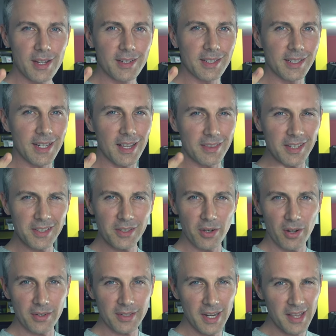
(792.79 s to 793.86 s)
to get this
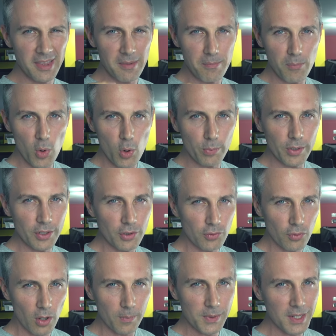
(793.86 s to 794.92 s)
content the moment it
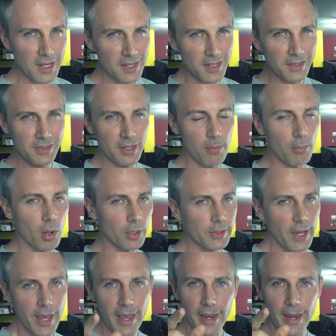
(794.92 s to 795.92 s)
drops in your sub box,